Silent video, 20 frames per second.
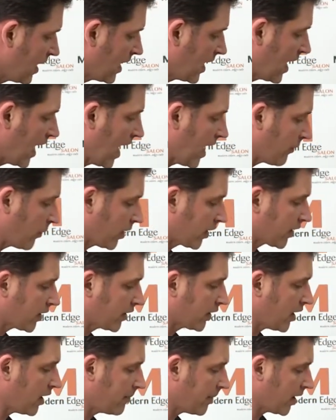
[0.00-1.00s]
And we're going to
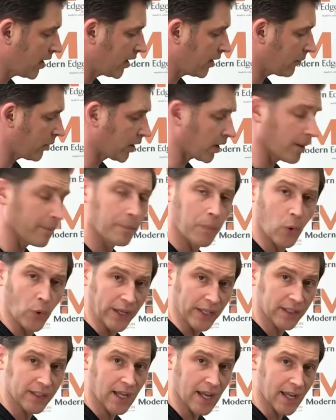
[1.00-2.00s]
come in and we're going to point
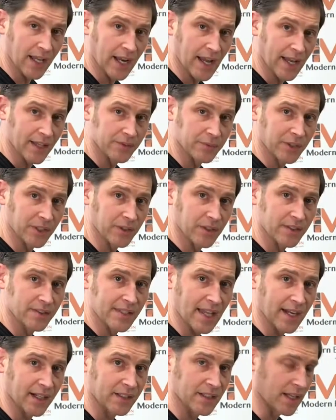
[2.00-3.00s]
cut as we do this
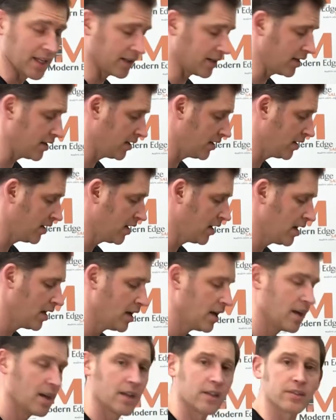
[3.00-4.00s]
technique.
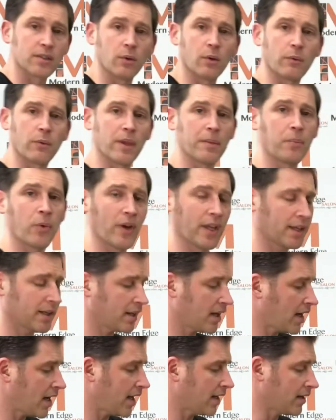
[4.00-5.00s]
So when we point
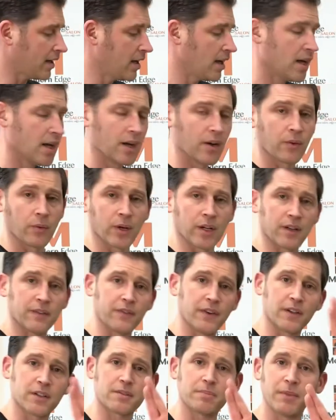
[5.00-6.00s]
cut, we're going to
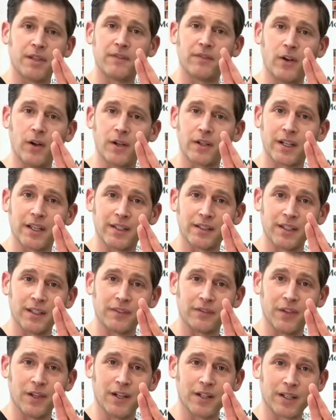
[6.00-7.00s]
first be Vulcan, live
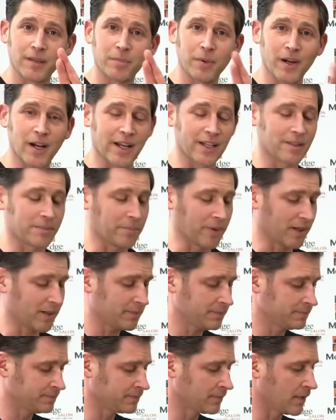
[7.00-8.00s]
long and prosper.
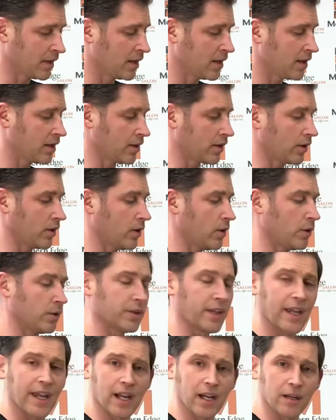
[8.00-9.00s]
You're going to hold the
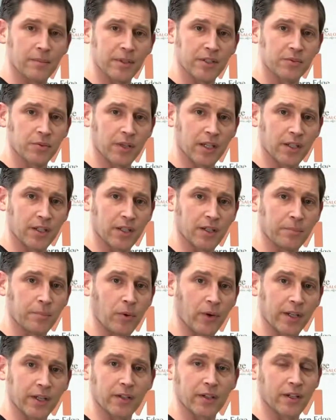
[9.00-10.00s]
hair between your
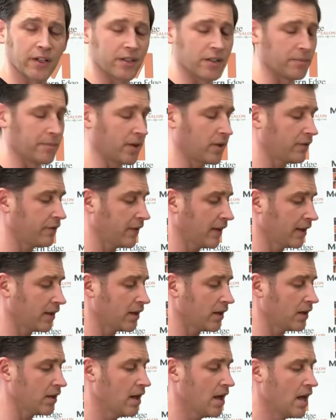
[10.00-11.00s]
pointer and your middle
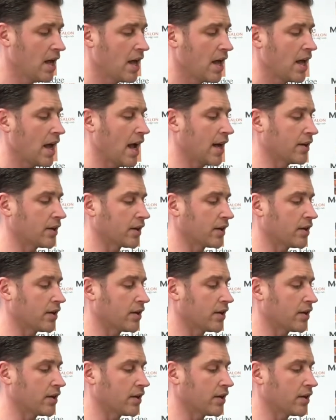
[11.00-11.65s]
finger, and you're going to